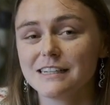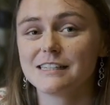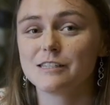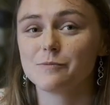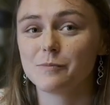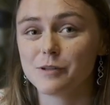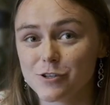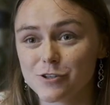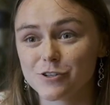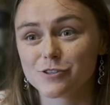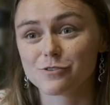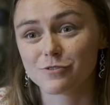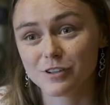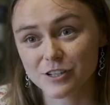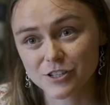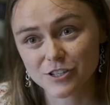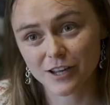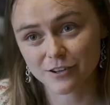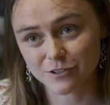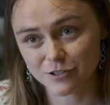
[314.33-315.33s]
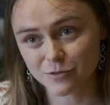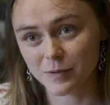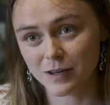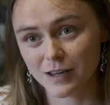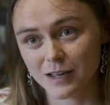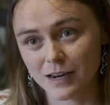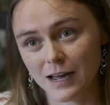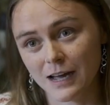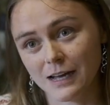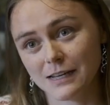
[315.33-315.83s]
Demetrius reached out to
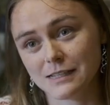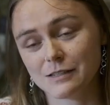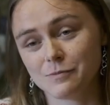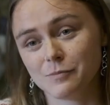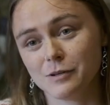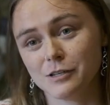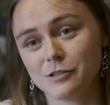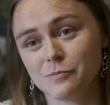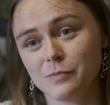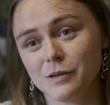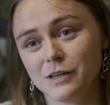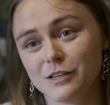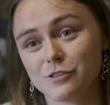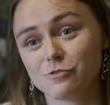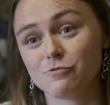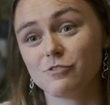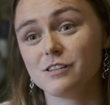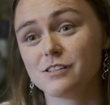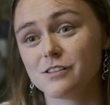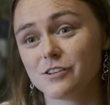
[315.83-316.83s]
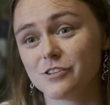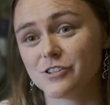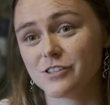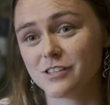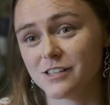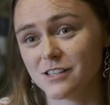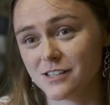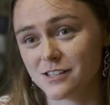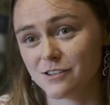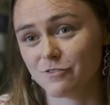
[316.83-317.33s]
me and asked me to be his research
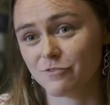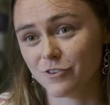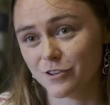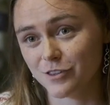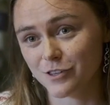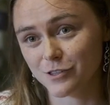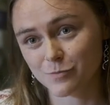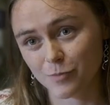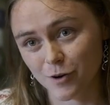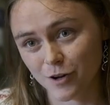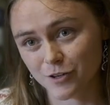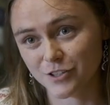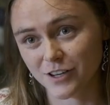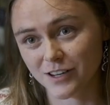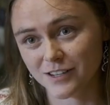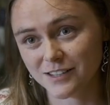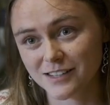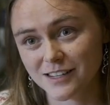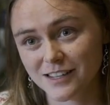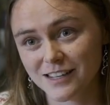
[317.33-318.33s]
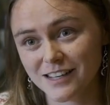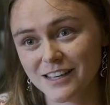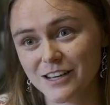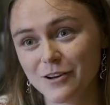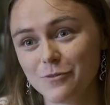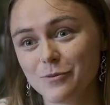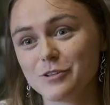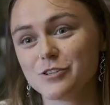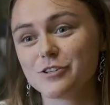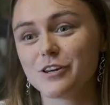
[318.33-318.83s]
assistant for this project,
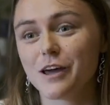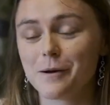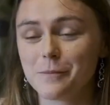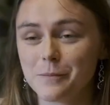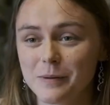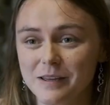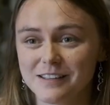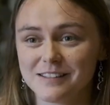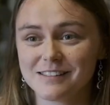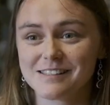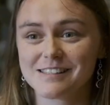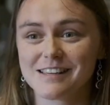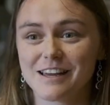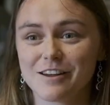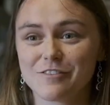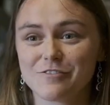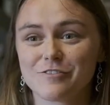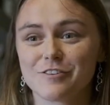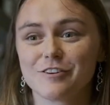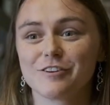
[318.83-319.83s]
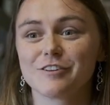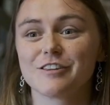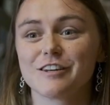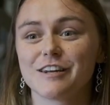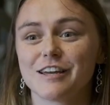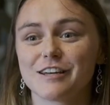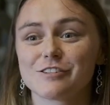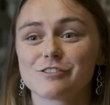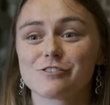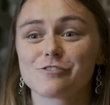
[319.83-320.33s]
which now means that for the
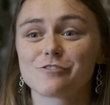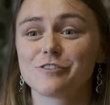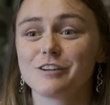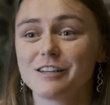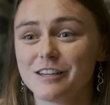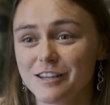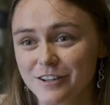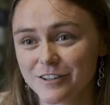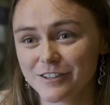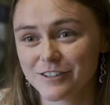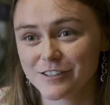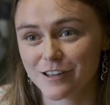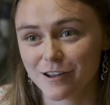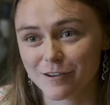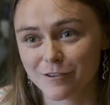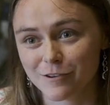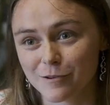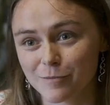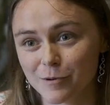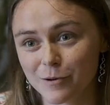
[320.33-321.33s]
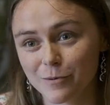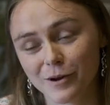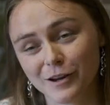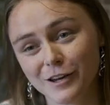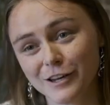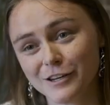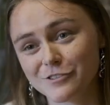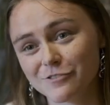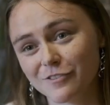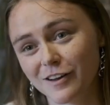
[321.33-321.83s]
next 3 years, I'm going to be
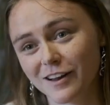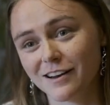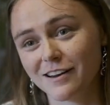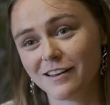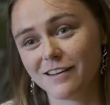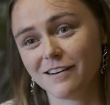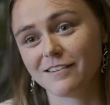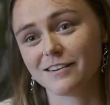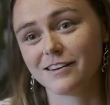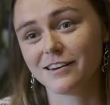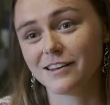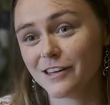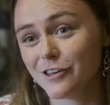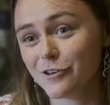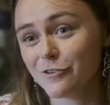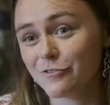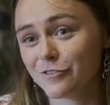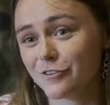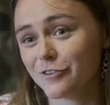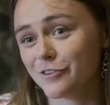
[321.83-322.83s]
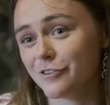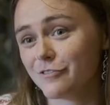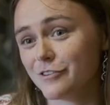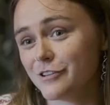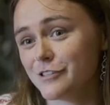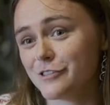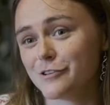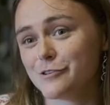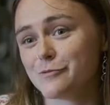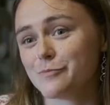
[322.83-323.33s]
working directly on an EU-funded
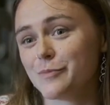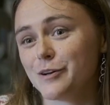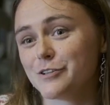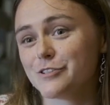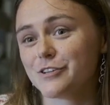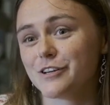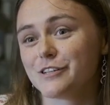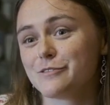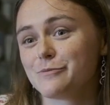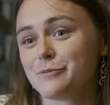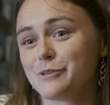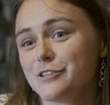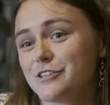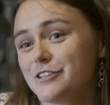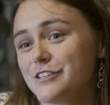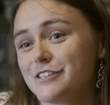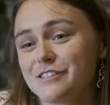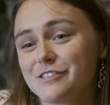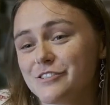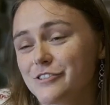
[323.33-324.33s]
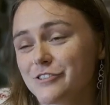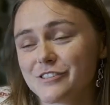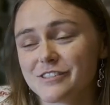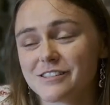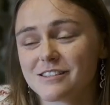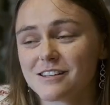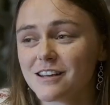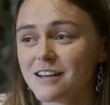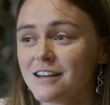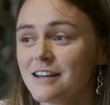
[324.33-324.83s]
research project, which is
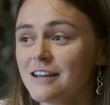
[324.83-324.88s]
just